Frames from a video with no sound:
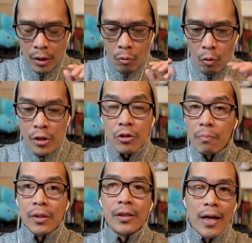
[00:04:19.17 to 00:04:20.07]
once you
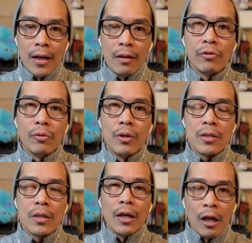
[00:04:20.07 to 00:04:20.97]
build that
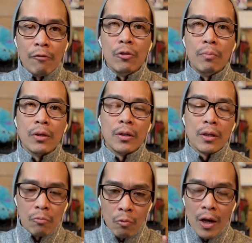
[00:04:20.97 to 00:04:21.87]
influence, if you build it
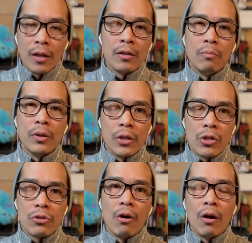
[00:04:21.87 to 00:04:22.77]
well and you build it
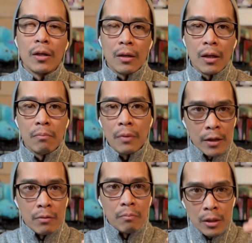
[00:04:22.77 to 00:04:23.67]
strong and, and,
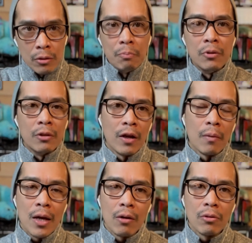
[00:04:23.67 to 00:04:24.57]
and you develop
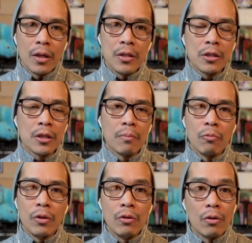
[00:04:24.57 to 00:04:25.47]
that relationship
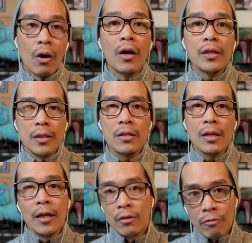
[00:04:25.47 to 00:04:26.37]
with your audience
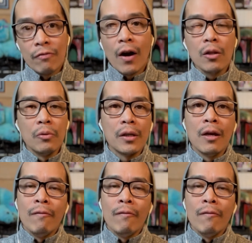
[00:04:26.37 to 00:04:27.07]
and your following,